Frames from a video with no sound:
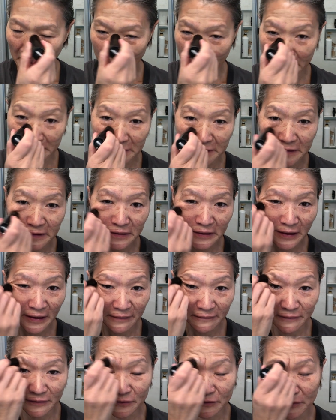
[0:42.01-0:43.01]
I think I
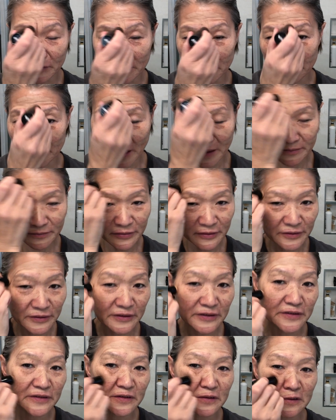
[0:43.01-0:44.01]
will remember
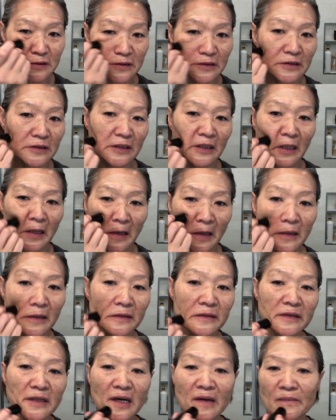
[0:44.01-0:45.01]
this
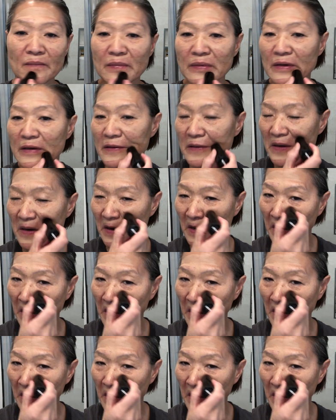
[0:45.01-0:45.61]
number.